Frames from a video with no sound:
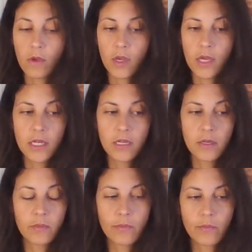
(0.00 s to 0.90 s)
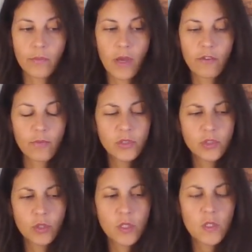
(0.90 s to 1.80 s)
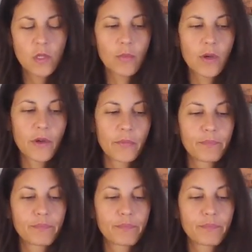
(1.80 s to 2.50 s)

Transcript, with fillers: And I've been doing some, um,